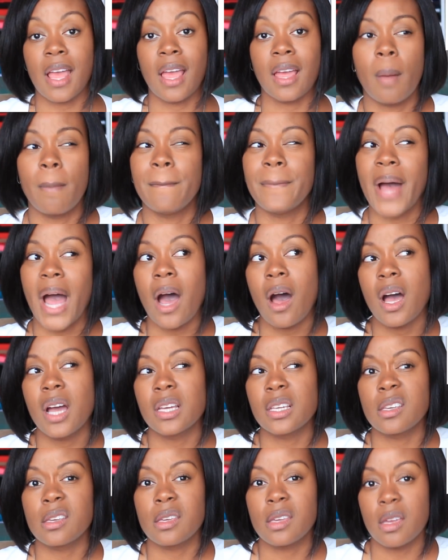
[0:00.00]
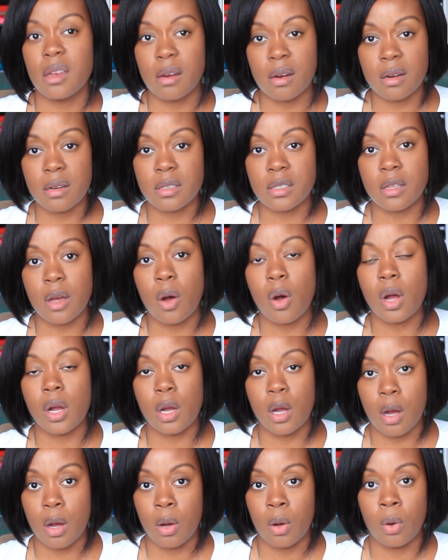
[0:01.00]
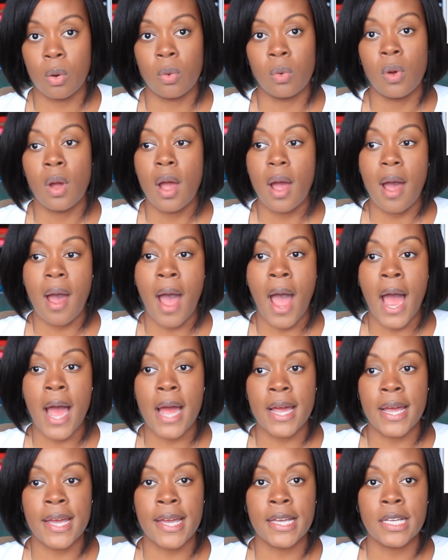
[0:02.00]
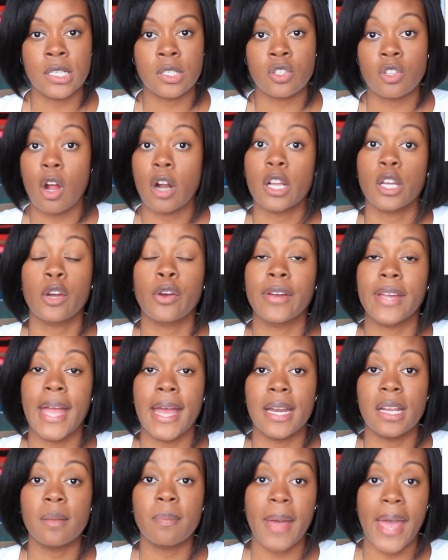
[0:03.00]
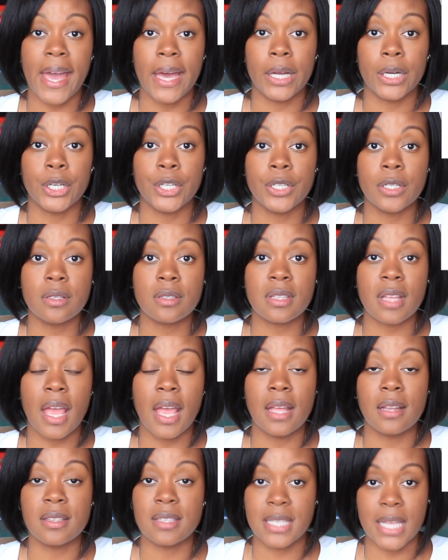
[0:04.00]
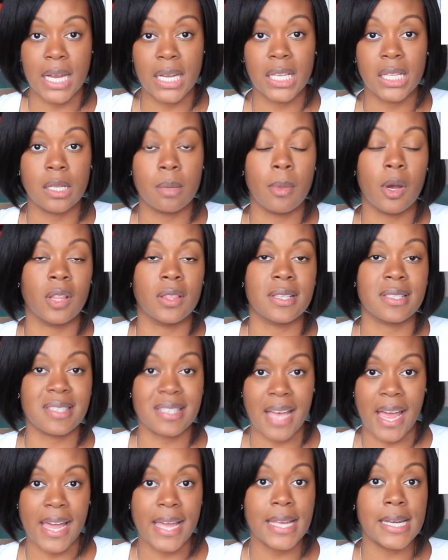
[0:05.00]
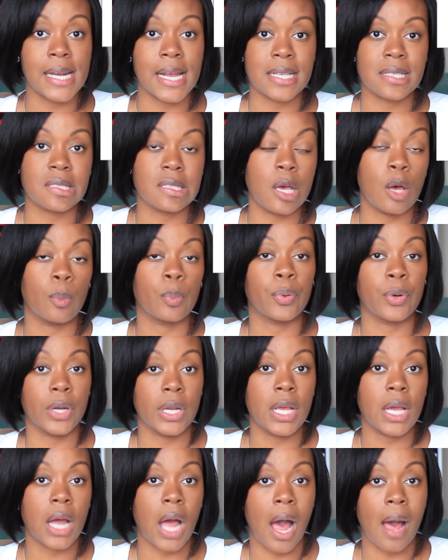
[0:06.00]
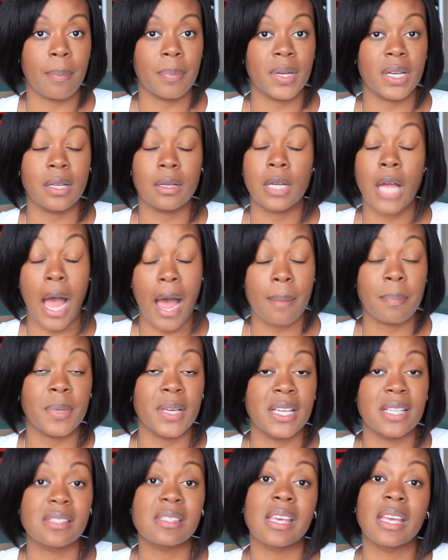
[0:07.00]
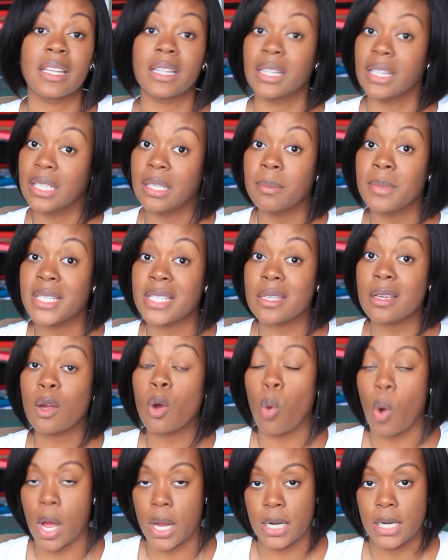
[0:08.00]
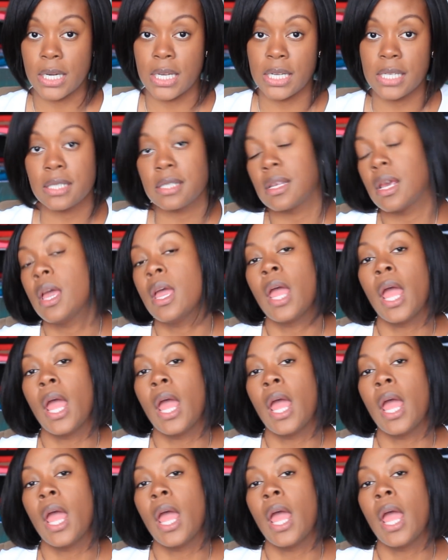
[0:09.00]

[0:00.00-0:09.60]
And about a year or so ago, I started creating patterns and selling them on the site and I sell printed copy, copies in limited quantities